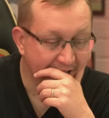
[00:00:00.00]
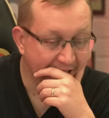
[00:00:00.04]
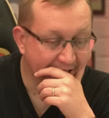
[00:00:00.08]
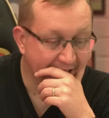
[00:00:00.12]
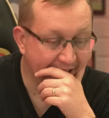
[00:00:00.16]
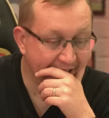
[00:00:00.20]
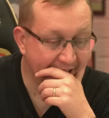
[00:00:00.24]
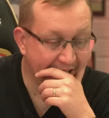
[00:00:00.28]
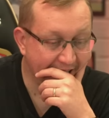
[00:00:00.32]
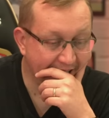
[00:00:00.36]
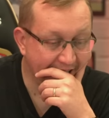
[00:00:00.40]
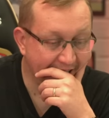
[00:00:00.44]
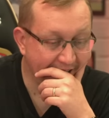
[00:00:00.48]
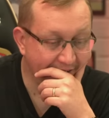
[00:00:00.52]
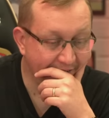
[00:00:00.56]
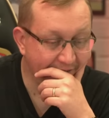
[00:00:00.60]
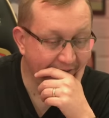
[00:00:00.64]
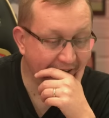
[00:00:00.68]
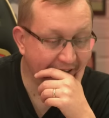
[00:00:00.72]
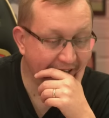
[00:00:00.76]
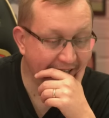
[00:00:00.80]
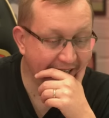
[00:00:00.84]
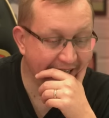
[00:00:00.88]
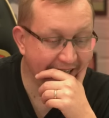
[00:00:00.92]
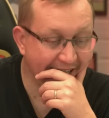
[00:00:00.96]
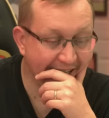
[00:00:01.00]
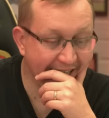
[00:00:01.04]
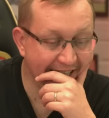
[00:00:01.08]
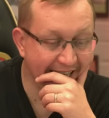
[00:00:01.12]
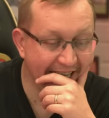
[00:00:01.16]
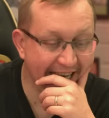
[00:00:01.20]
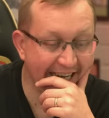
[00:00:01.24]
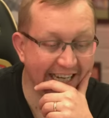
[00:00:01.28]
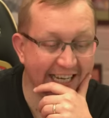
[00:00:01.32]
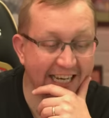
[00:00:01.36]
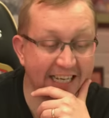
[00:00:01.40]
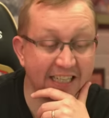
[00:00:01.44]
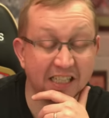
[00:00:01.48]
And
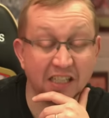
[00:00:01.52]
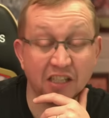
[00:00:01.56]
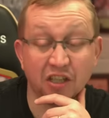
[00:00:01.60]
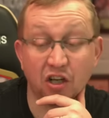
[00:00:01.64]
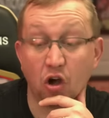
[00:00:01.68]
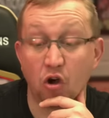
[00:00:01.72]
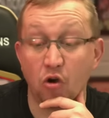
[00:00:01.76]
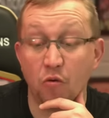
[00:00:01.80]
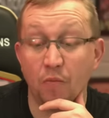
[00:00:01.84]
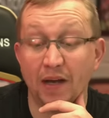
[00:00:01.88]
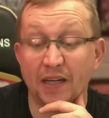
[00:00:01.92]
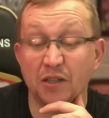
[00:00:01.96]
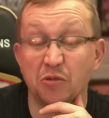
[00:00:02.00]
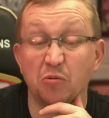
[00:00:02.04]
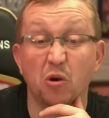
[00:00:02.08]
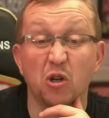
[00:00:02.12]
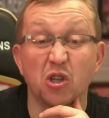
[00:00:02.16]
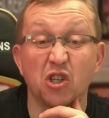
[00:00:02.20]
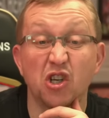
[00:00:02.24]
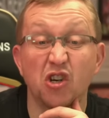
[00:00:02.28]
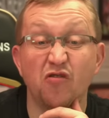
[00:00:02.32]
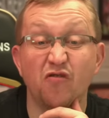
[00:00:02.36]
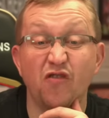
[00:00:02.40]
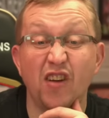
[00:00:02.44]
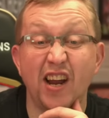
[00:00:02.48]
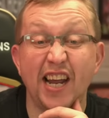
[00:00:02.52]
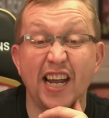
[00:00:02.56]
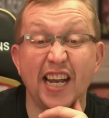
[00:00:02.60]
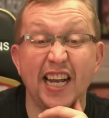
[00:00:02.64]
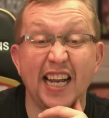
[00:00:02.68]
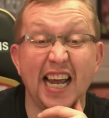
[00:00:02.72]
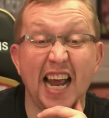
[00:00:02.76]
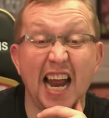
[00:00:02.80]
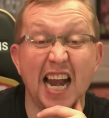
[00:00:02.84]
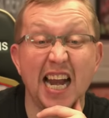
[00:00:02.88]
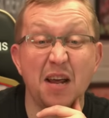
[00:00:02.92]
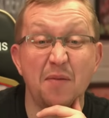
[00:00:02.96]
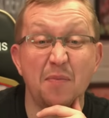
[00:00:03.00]
then he adds, and Gomez wasn't
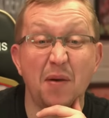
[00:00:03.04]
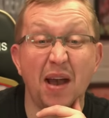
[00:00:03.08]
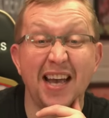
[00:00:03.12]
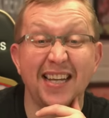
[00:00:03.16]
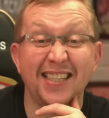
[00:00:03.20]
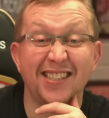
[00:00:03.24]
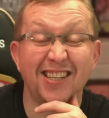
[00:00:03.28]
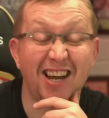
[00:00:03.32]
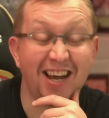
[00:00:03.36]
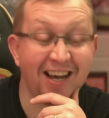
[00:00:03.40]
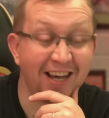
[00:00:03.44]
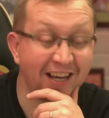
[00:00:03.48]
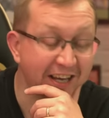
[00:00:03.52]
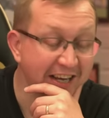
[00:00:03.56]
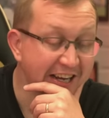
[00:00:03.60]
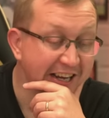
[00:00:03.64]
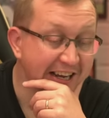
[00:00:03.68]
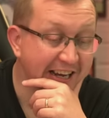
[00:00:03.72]
really any better,